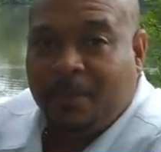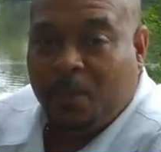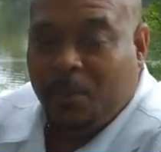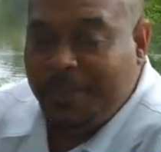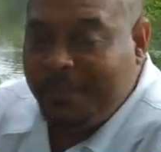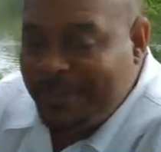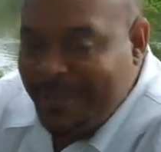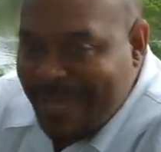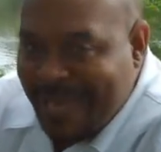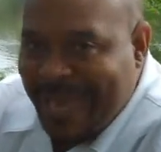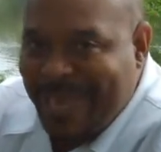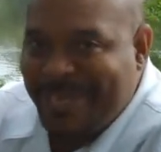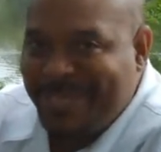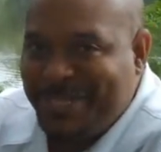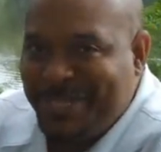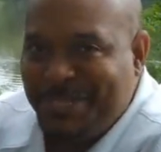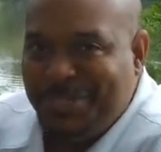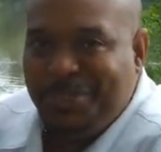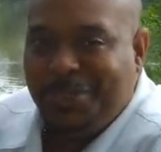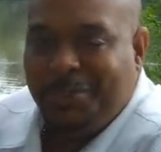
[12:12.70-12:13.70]
we've got
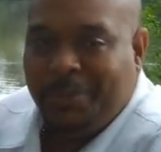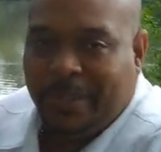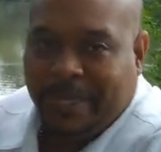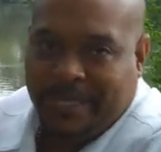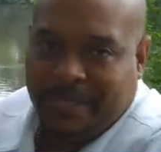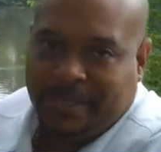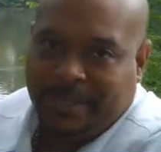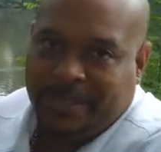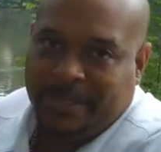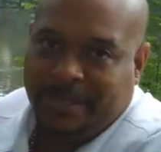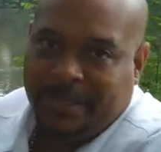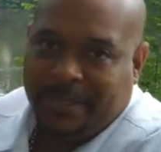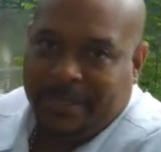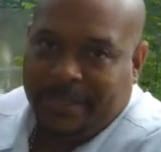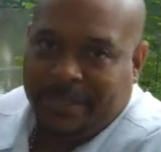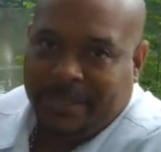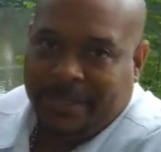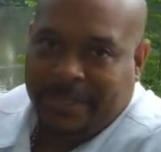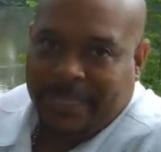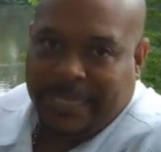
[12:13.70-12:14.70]
to do it
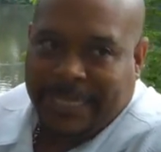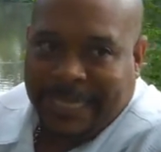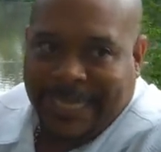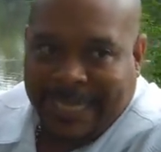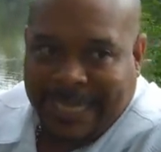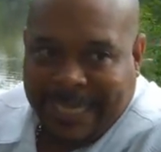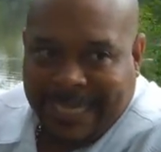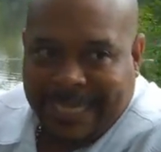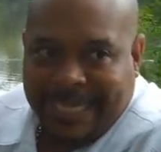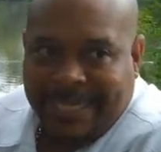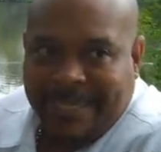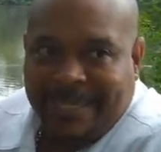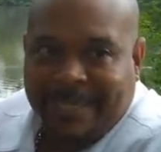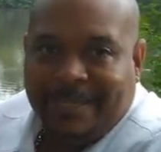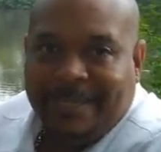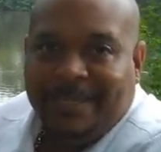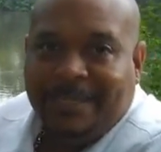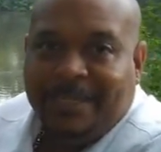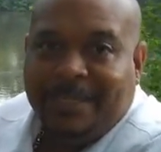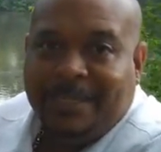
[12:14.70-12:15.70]
in
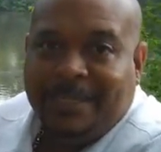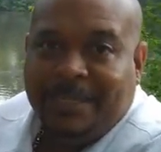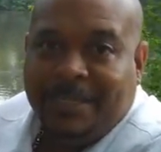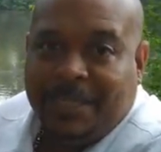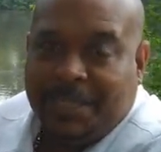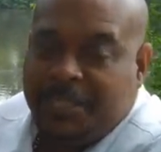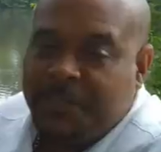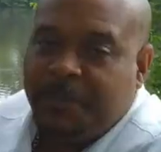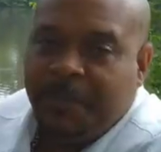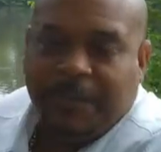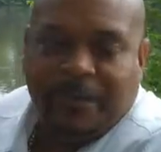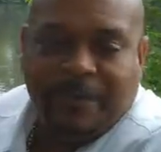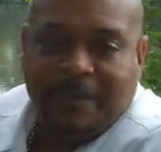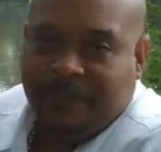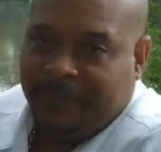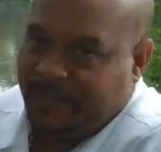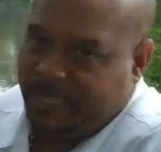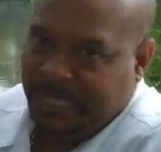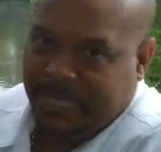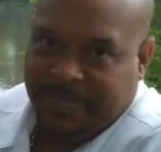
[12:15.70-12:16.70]
the spirit
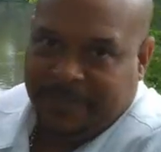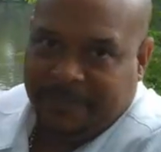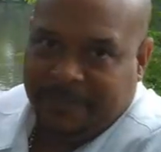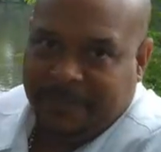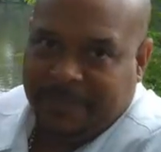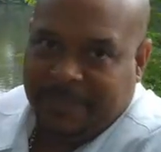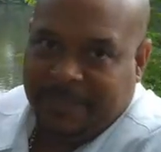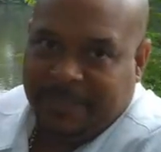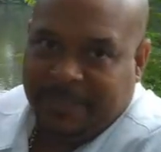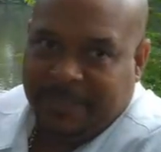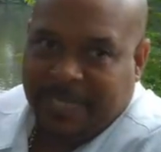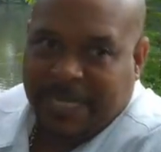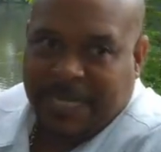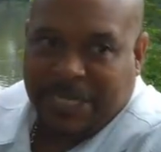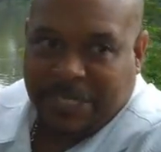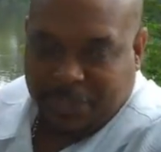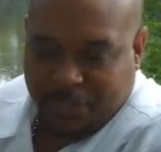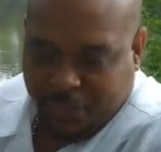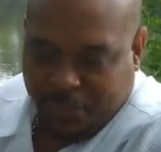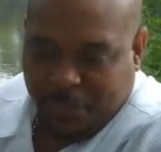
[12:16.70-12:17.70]
of love and
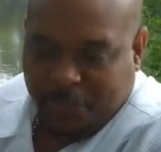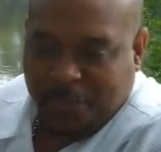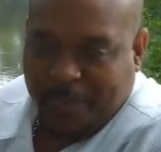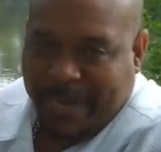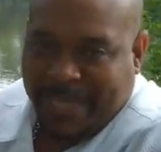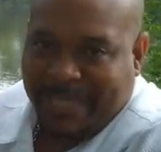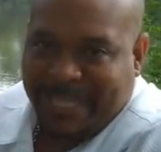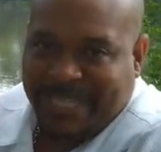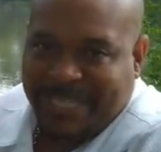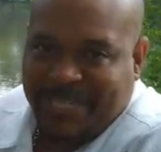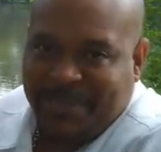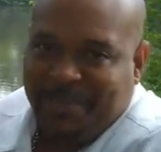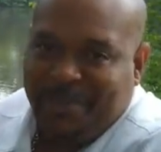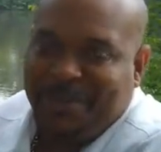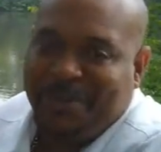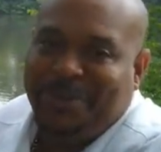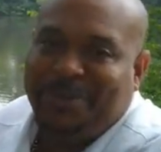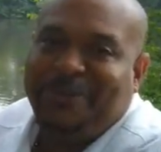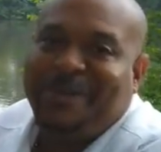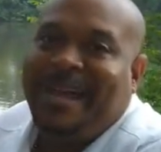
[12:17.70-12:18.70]
controlled by that
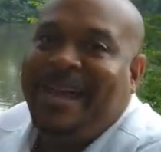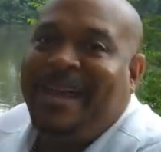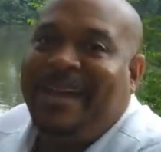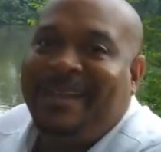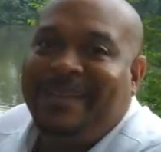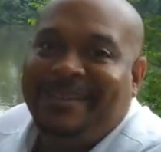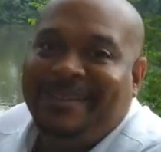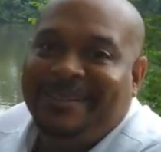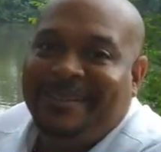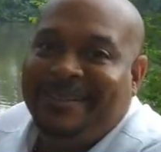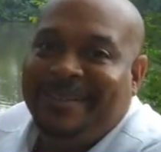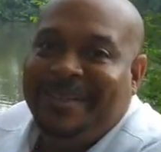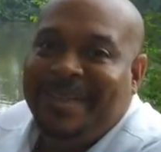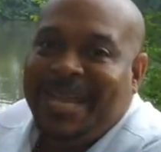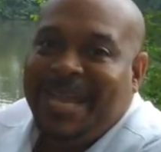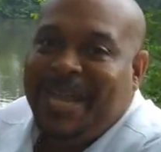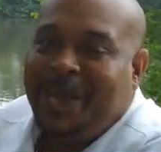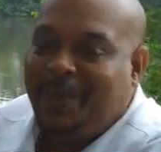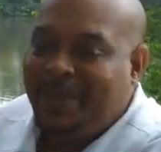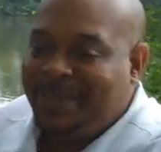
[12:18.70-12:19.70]
Spirit of God.
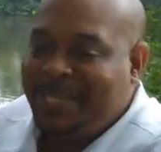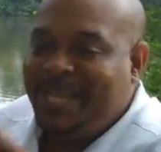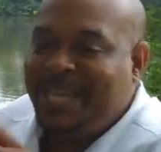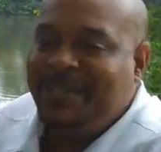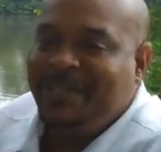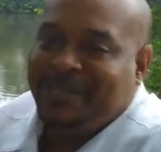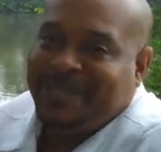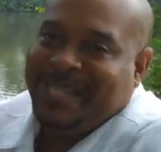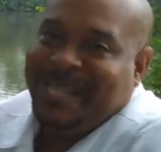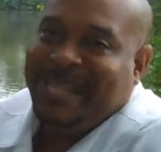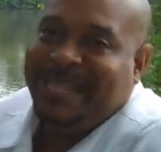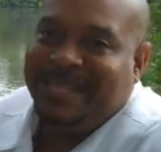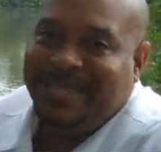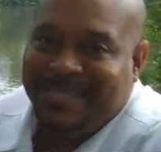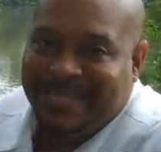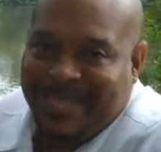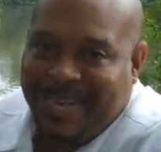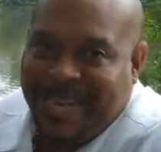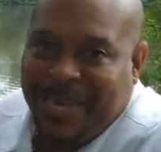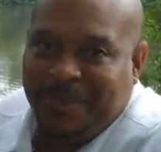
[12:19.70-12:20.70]
I want to thank you for taking
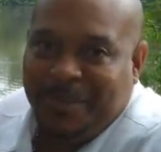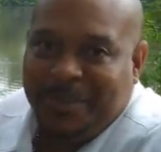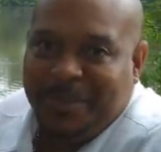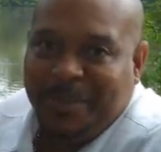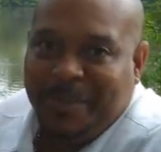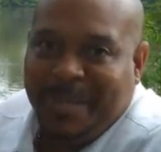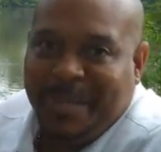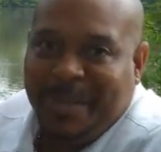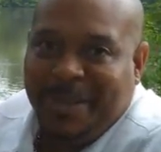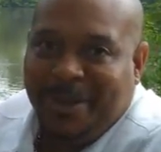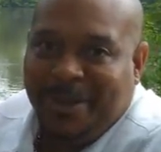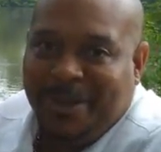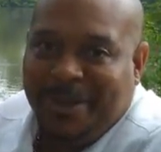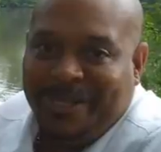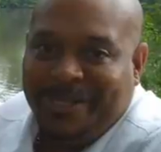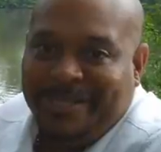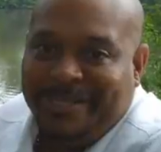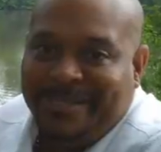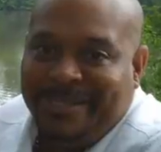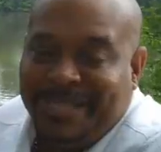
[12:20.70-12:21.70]
this time with me
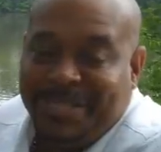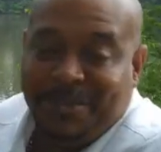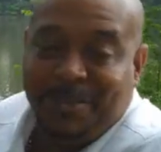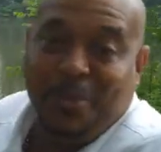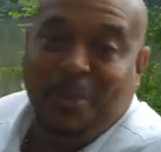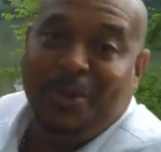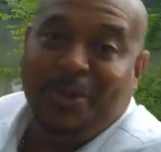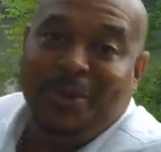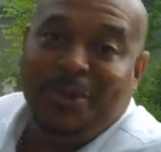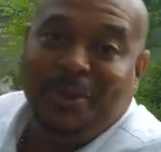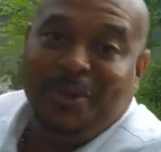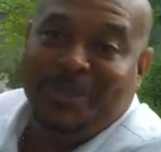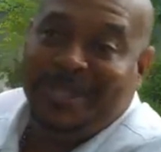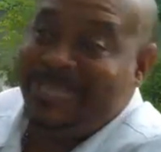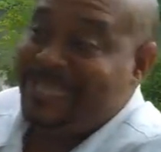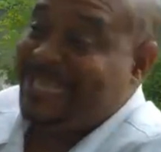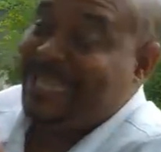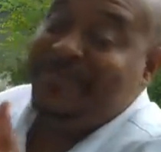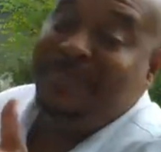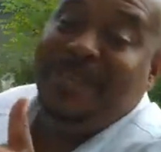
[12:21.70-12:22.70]
on this morning or
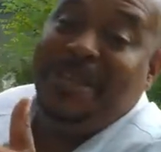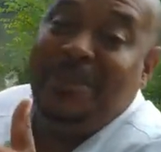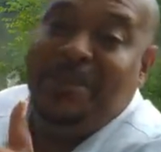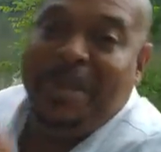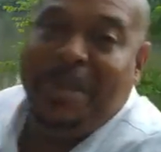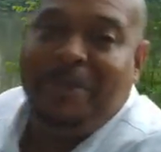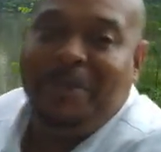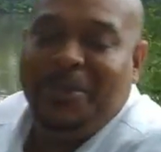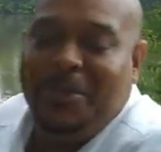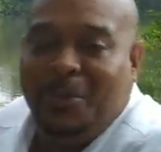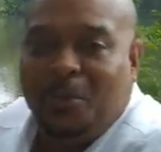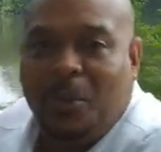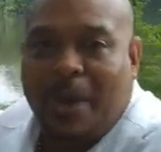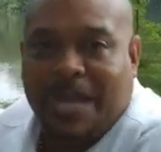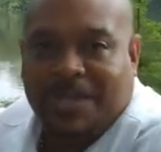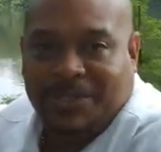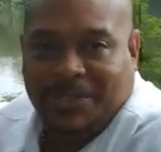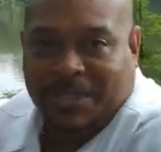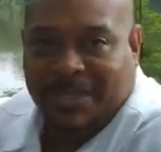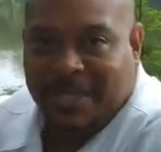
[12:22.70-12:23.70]
this evening, whenever you're
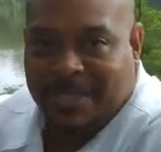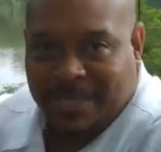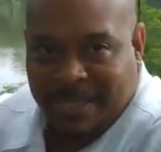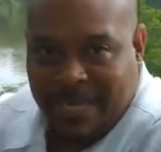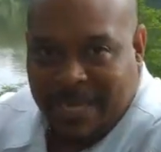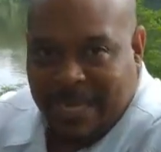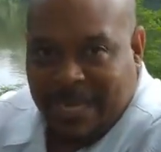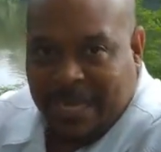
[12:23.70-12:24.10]
watching this